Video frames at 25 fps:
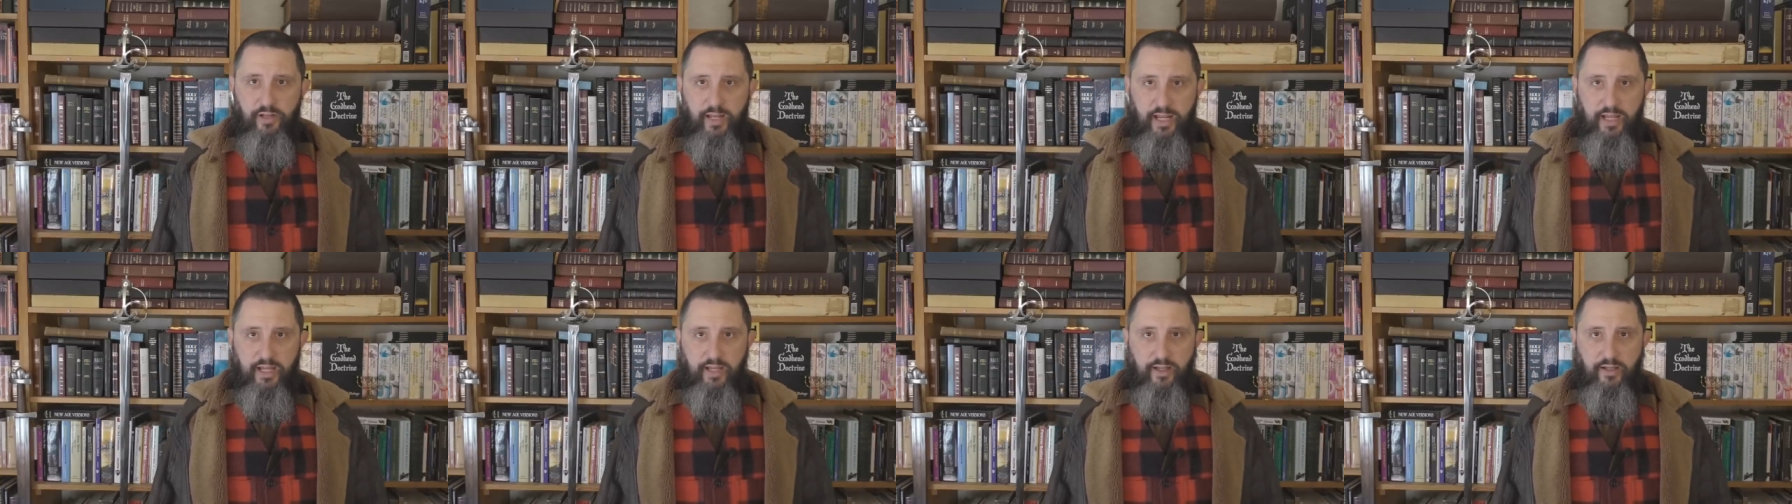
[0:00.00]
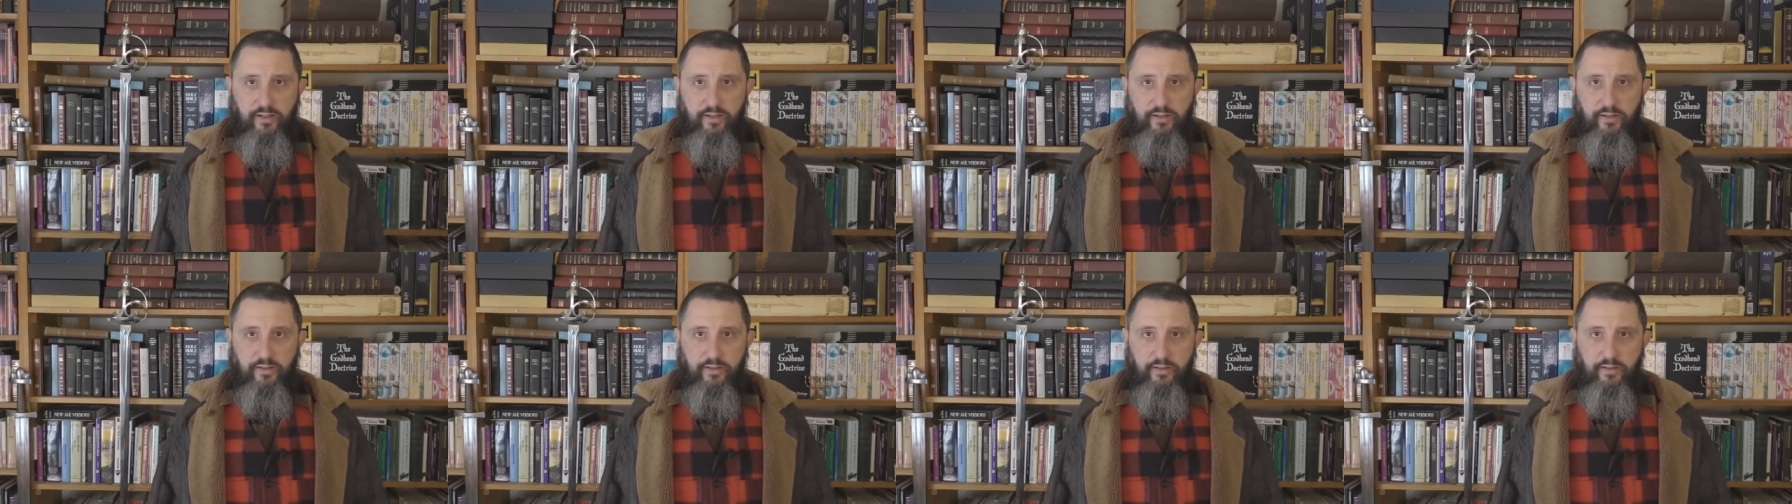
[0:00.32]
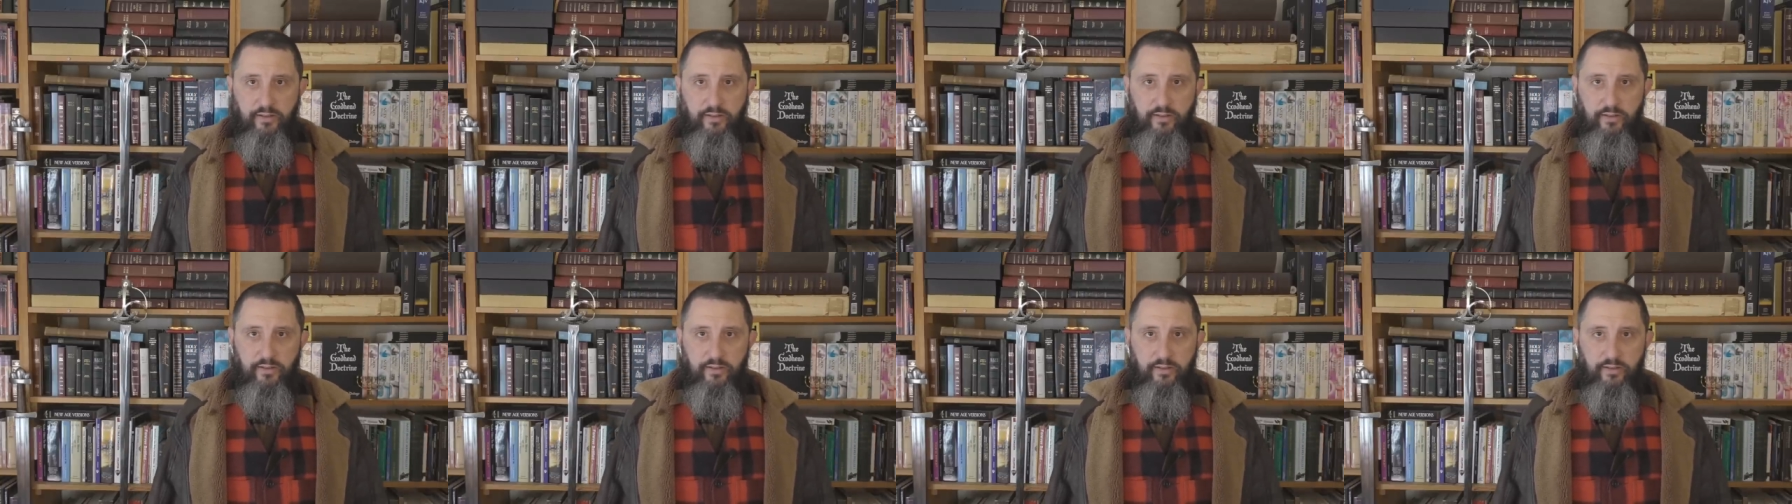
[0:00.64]
land,
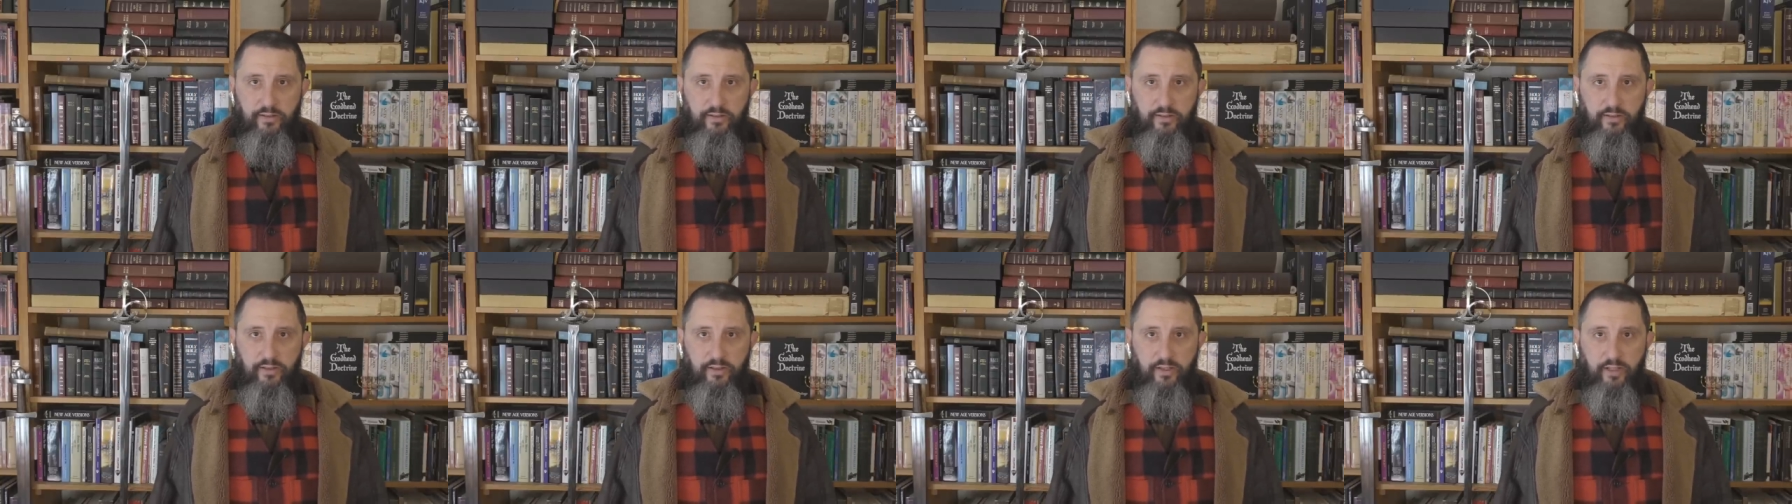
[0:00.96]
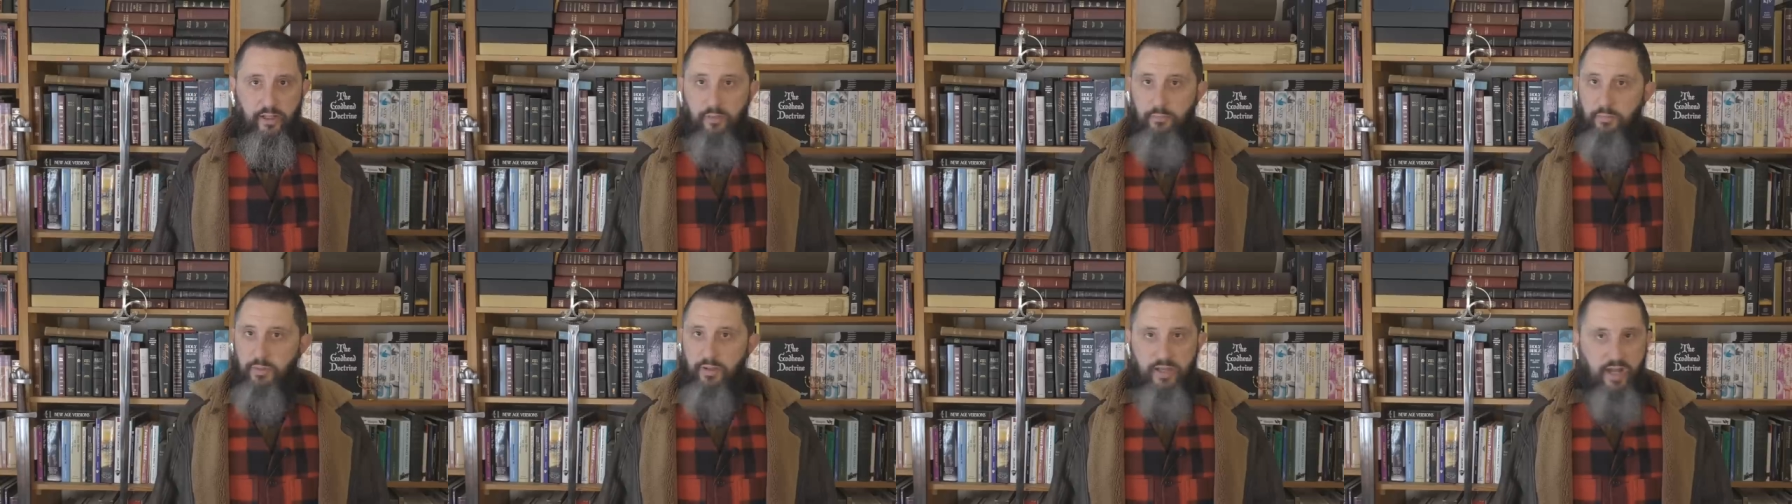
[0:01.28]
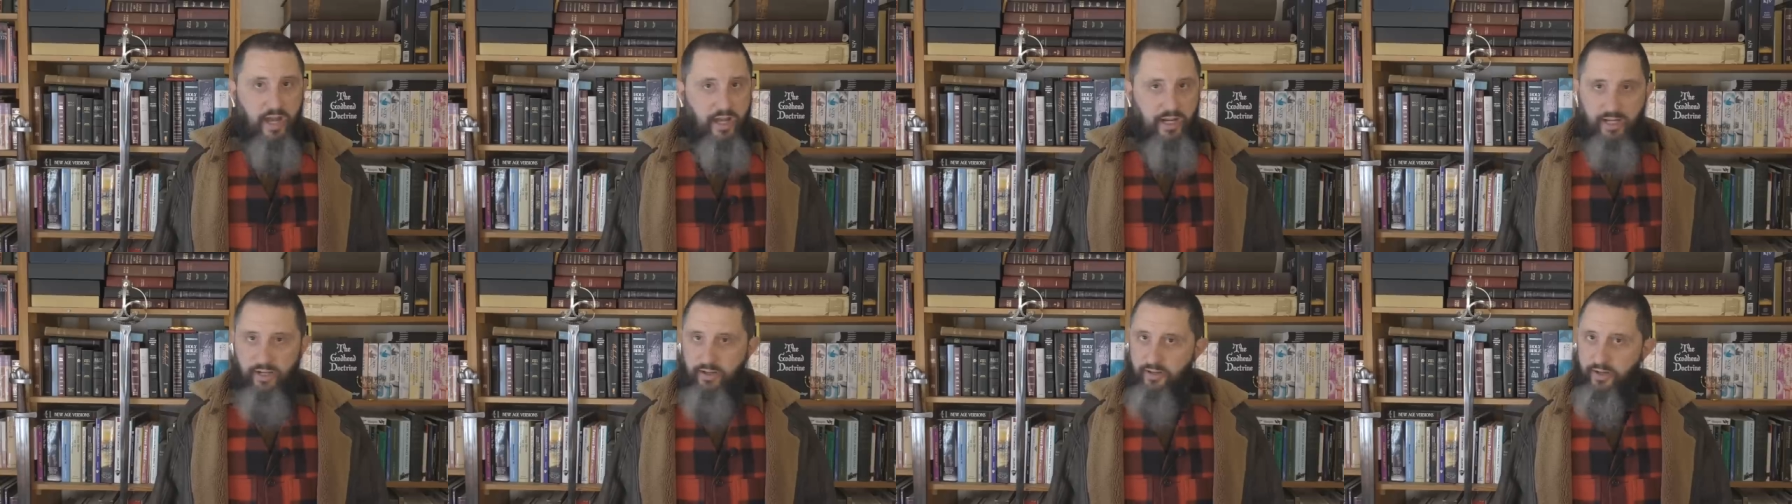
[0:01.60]
but
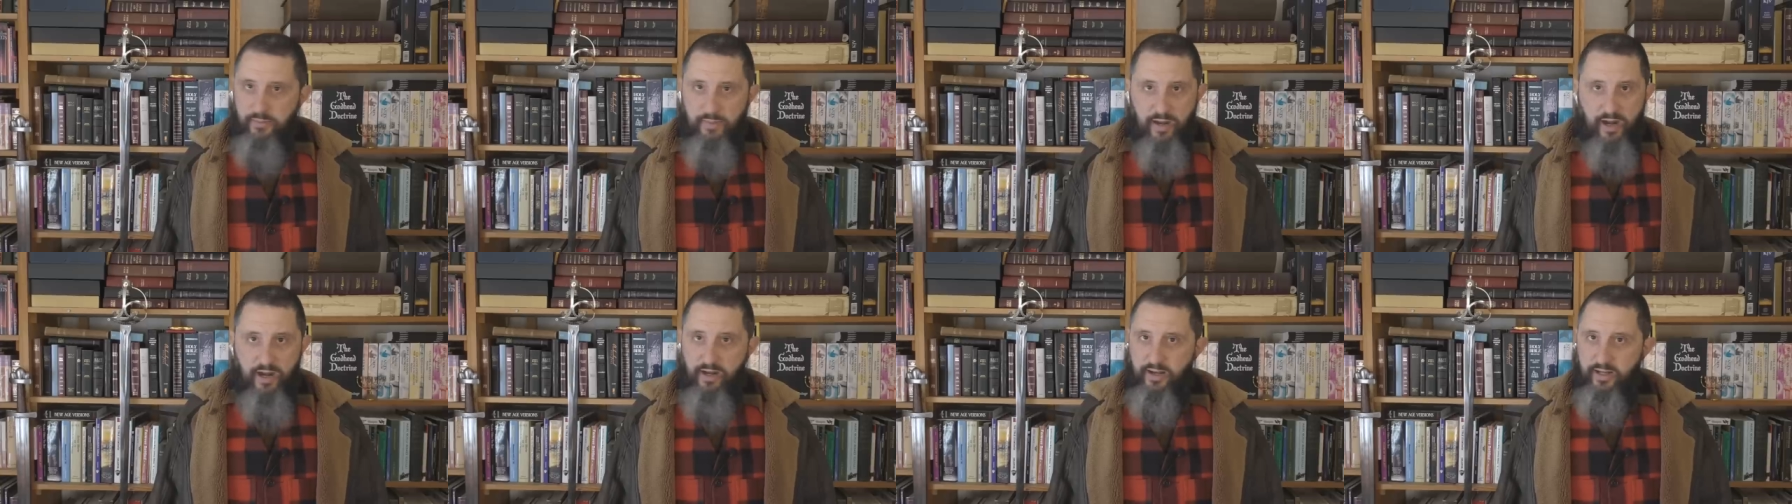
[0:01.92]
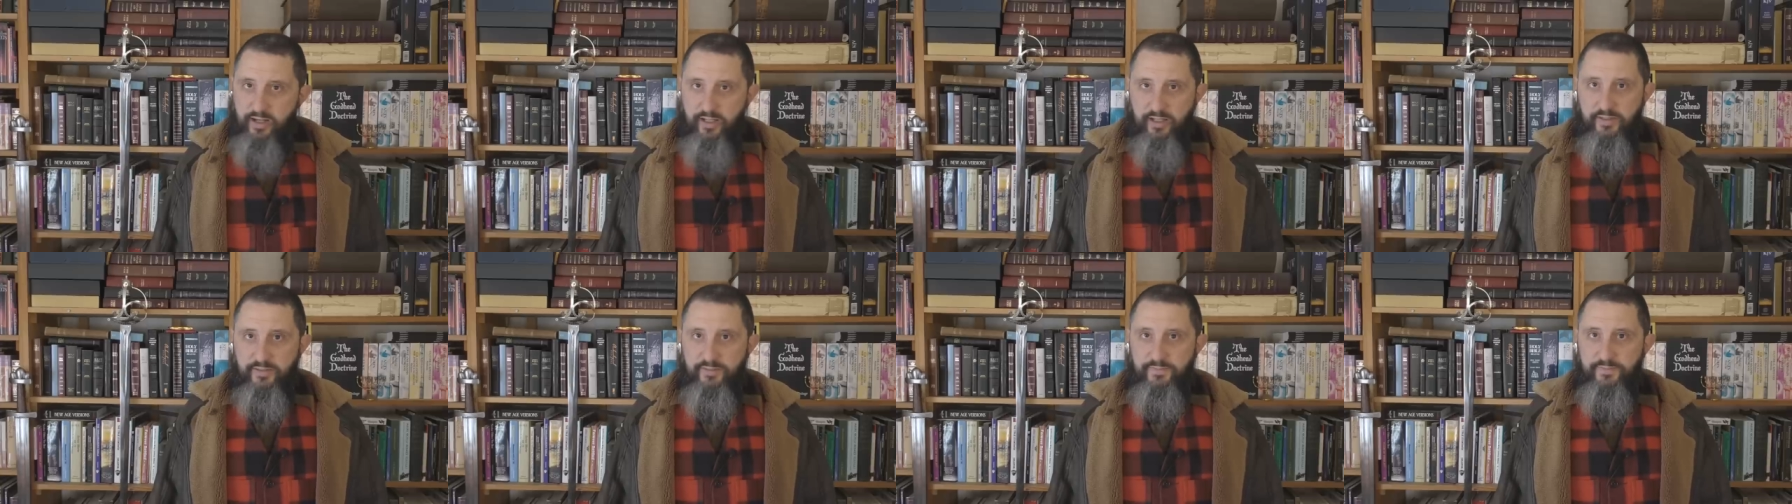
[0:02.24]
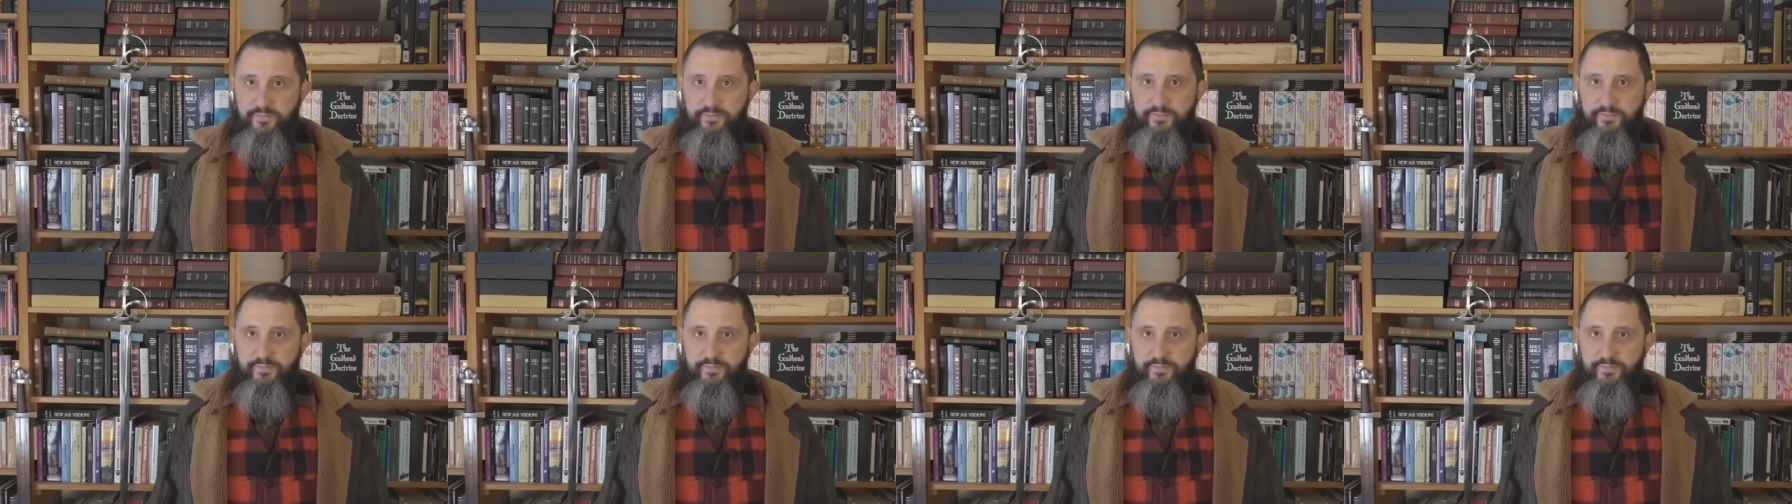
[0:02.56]
not here in America